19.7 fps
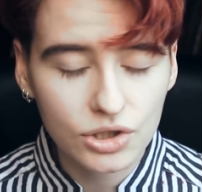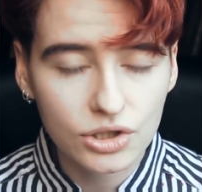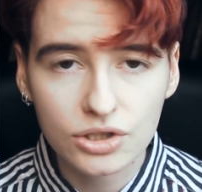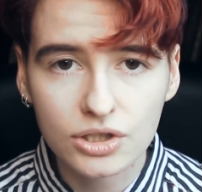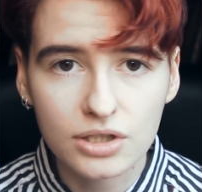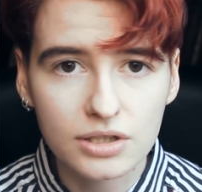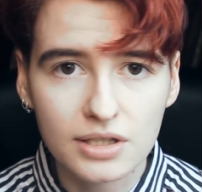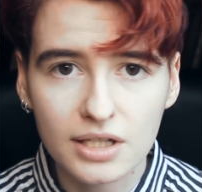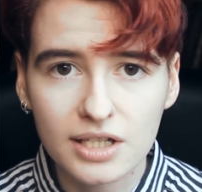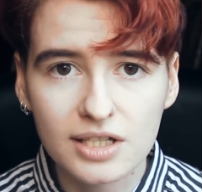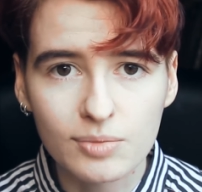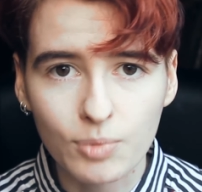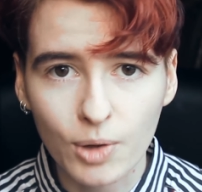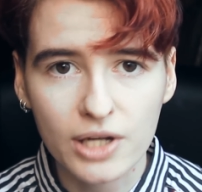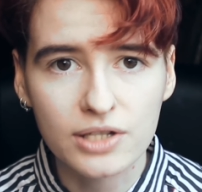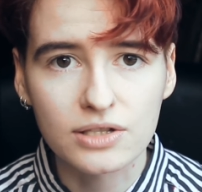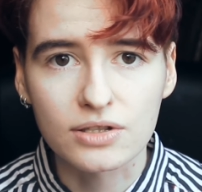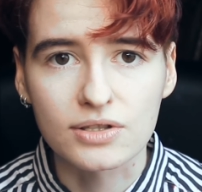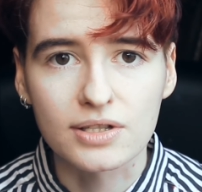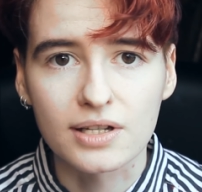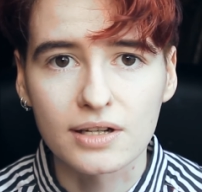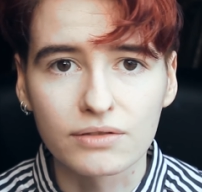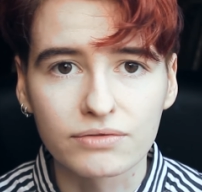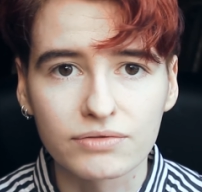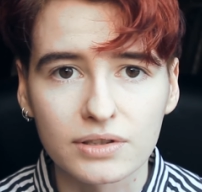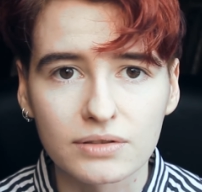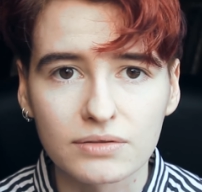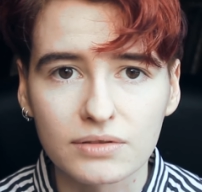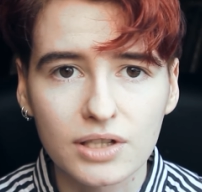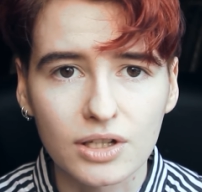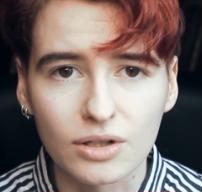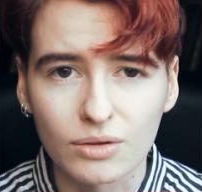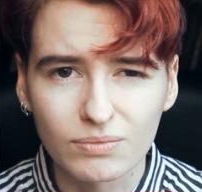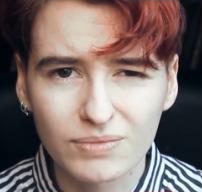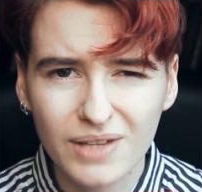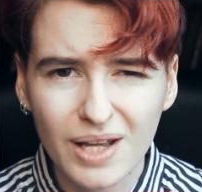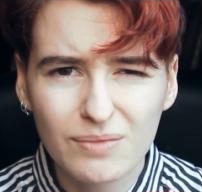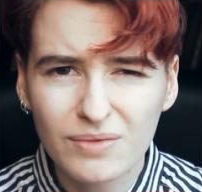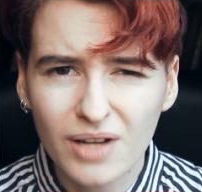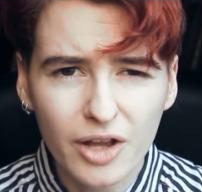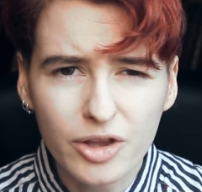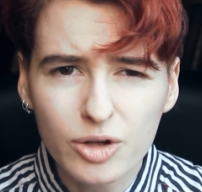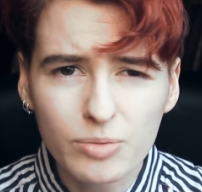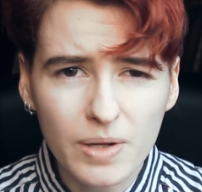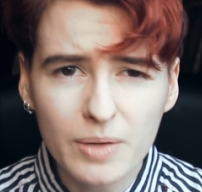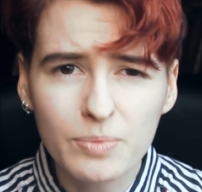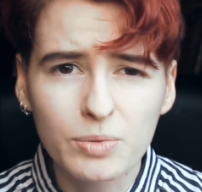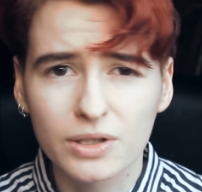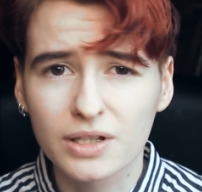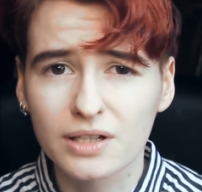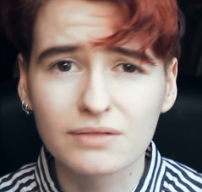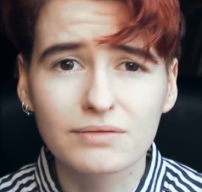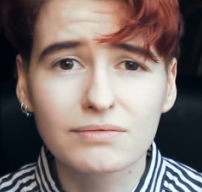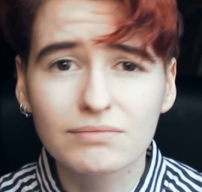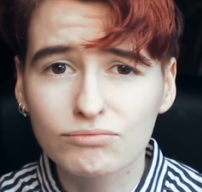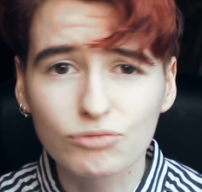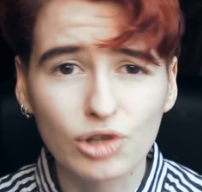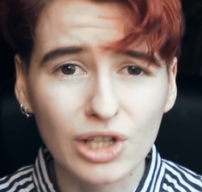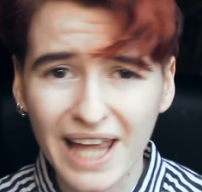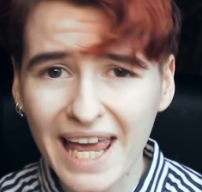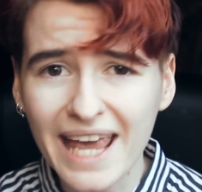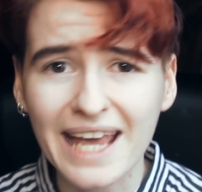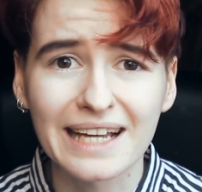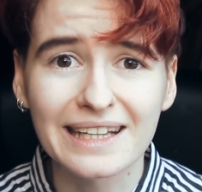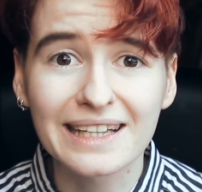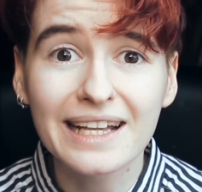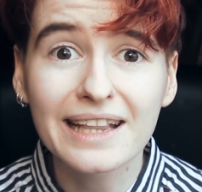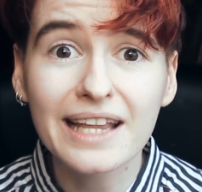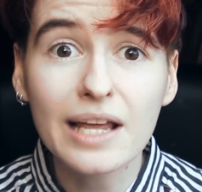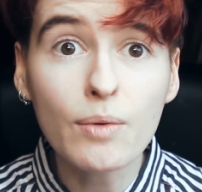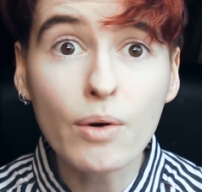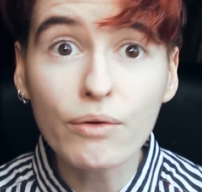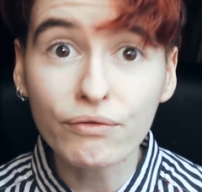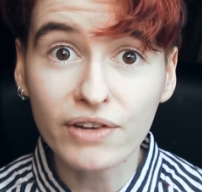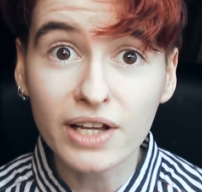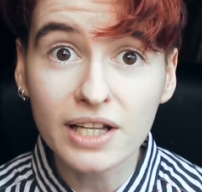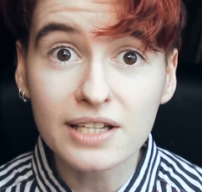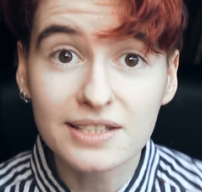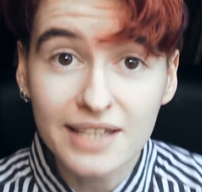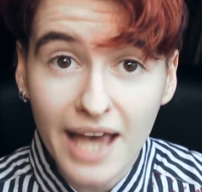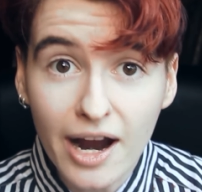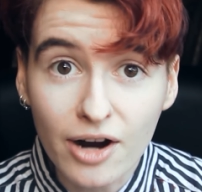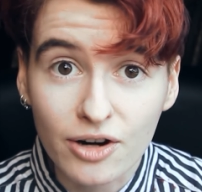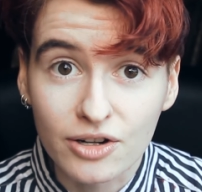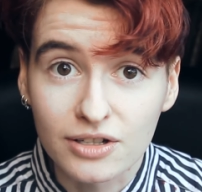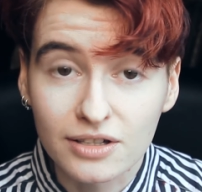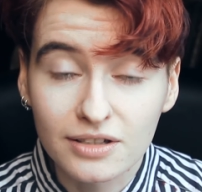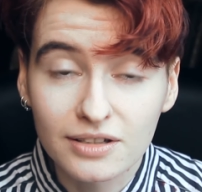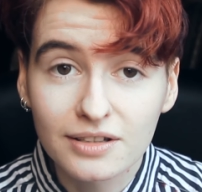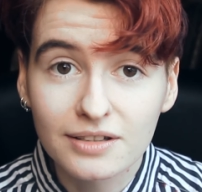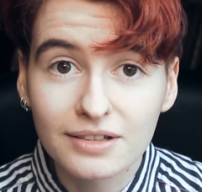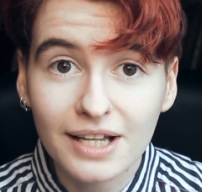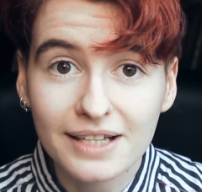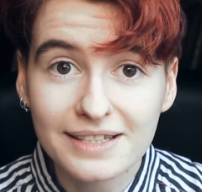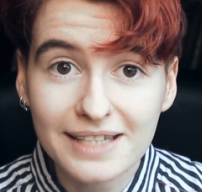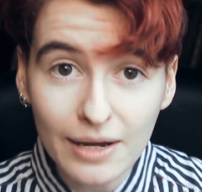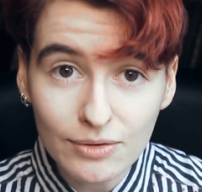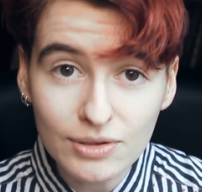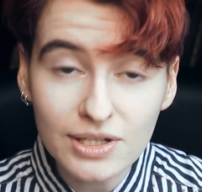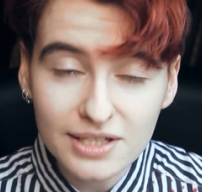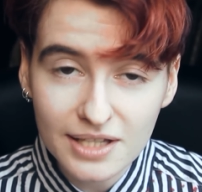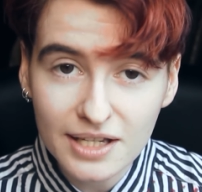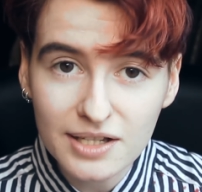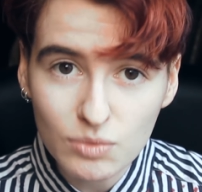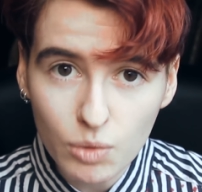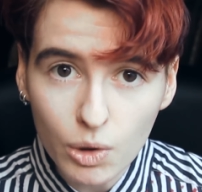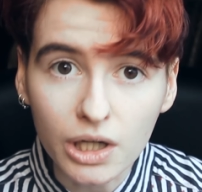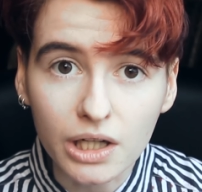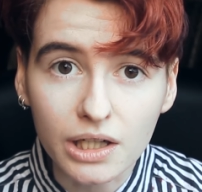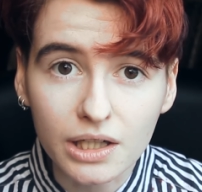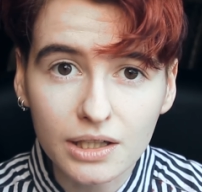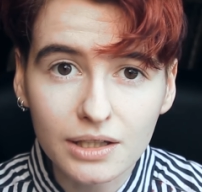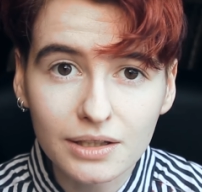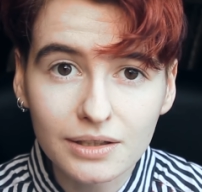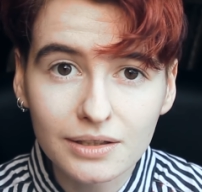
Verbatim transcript: You should just express yourself and, you know, then other people can relate and then they won't feel as scared. That's how these things work.